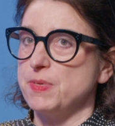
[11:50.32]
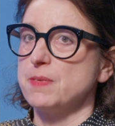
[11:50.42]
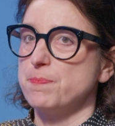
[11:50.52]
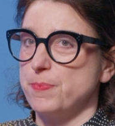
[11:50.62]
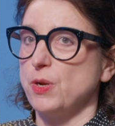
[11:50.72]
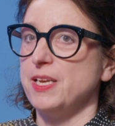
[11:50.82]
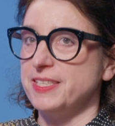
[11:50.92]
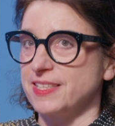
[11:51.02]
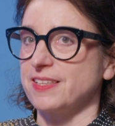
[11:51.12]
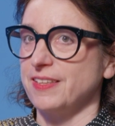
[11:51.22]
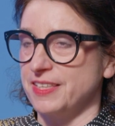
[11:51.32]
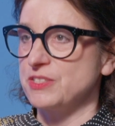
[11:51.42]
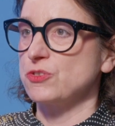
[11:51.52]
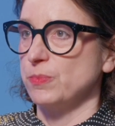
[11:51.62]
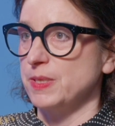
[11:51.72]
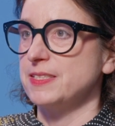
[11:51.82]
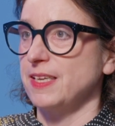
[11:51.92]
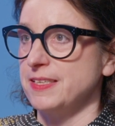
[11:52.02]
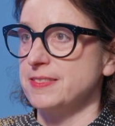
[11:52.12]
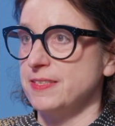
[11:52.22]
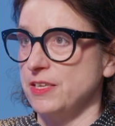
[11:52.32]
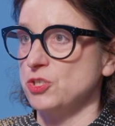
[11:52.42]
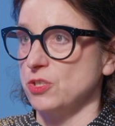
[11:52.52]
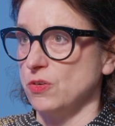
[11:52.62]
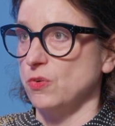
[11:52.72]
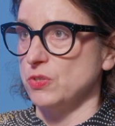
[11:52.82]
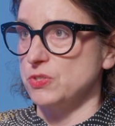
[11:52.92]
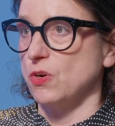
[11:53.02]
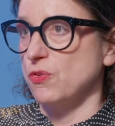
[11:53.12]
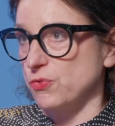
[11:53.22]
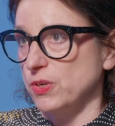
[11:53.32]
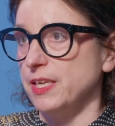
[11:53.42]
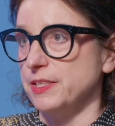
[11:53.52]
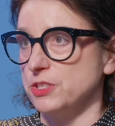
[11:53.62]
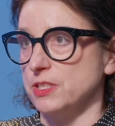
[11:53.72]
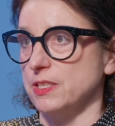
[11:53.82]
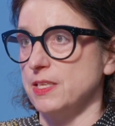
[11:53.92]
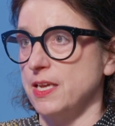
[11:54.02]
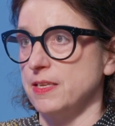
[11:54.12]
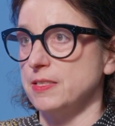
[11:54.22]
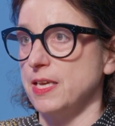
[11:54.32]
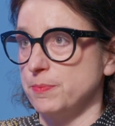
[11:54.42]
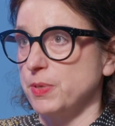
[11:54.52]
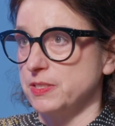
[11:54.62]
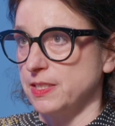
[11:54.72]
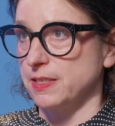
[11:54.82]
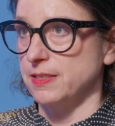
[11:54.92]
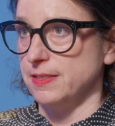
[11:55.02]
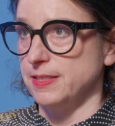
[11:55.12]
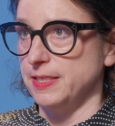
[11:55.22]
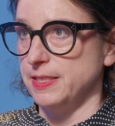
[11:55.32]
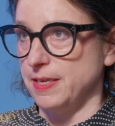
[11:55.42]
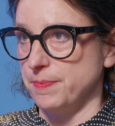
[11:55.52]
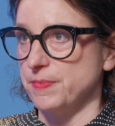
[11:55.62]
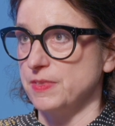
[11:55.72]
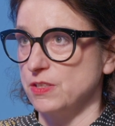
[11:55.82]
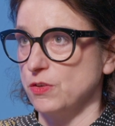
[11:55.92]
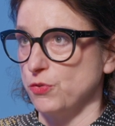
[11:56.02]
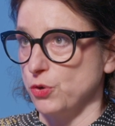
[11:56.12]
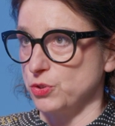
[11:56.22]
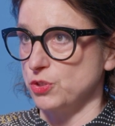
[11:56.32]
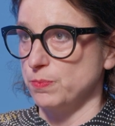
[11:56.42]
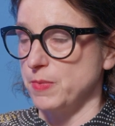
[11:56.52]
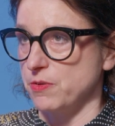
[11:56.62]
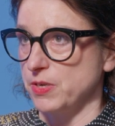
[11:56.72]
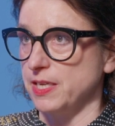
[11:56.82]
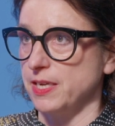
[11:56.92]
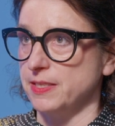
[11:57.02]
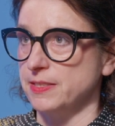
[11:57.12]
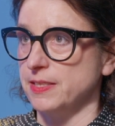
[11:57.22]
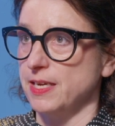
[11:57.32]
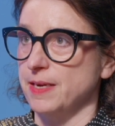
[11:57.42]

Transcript: the political instrumentalization also of religion, and particularly the Virgin Mary in